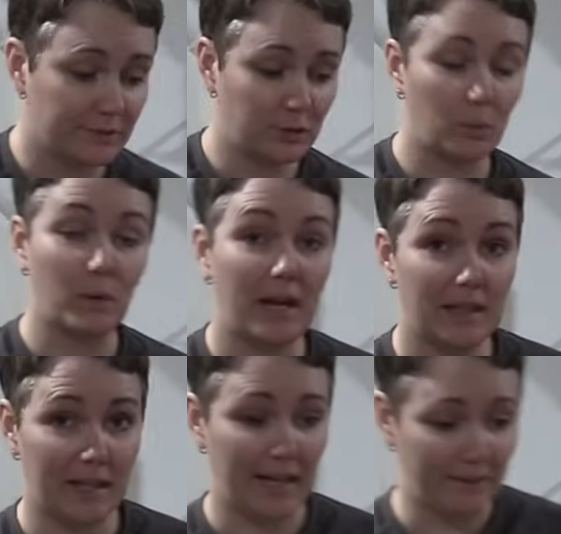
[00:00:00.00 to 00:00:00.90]
So I
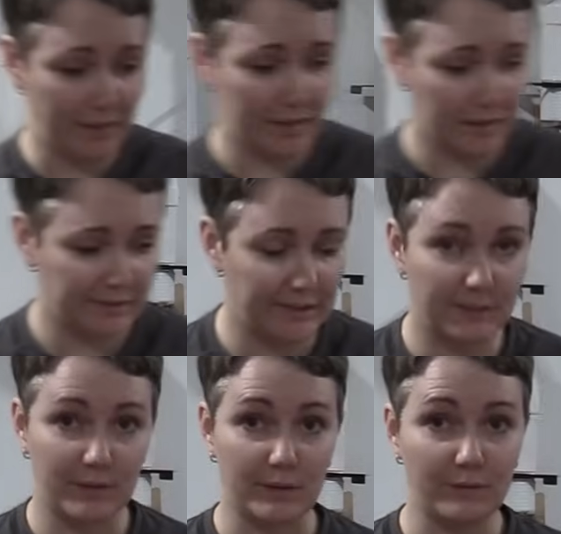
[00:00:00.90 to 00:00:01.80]
let everything
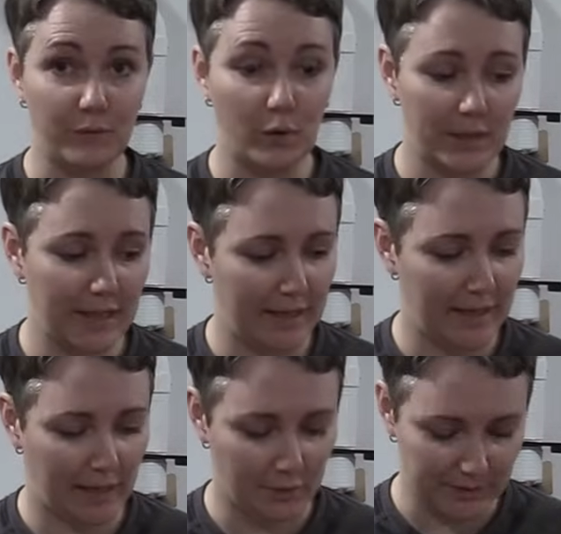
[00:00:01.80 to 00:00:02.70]
sit for 48
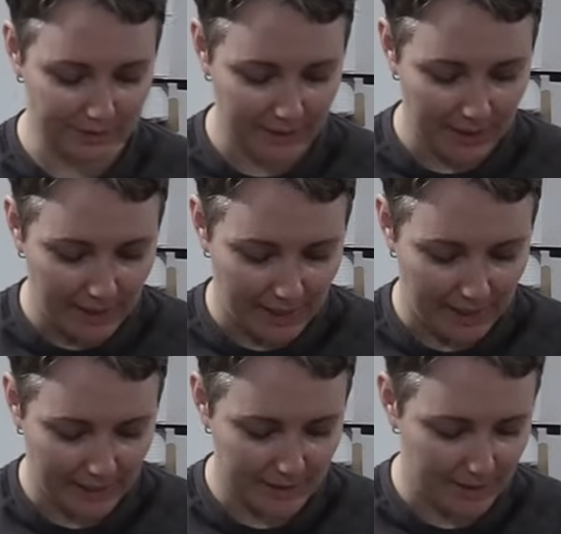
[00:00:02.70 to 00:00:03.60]
hours.
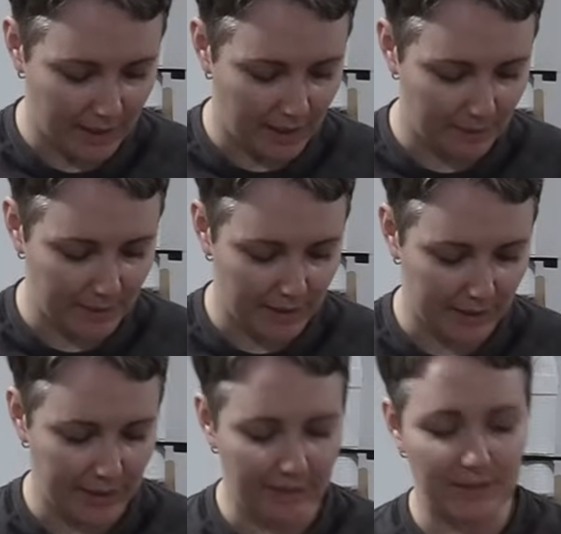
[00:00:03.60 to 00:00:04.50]
And um,
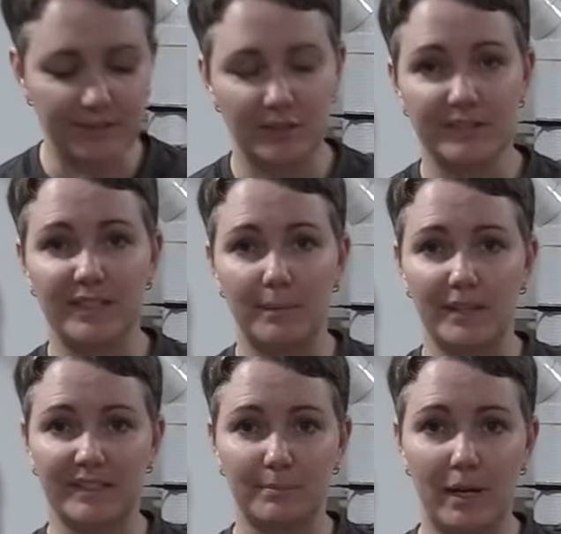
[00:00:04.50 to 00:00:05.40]
again, these are just some of
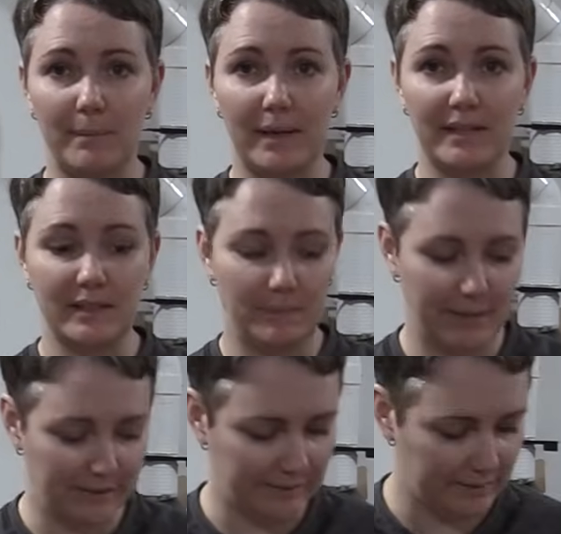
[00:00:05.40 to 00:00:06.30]
the spray painted
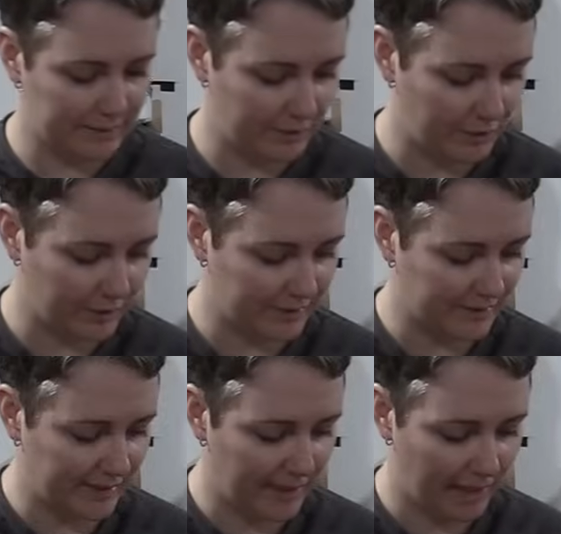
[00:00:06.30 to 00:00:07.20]
pieces. So you can
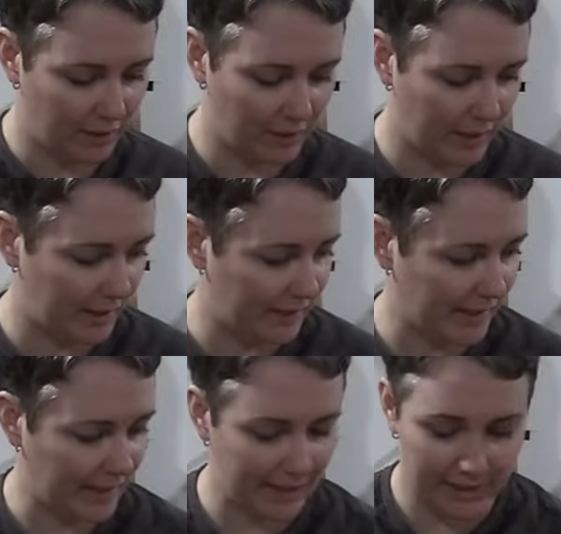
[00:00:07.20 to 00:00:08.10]
see how uh, they
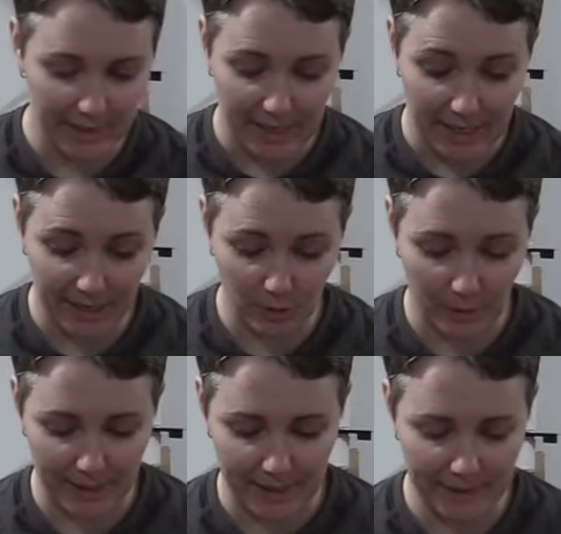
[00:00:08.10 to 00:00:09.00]
kind of ate
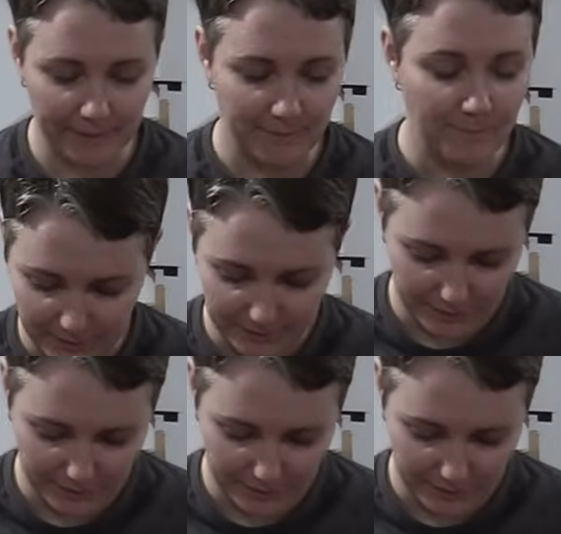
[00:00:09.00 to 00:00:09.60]
away at it.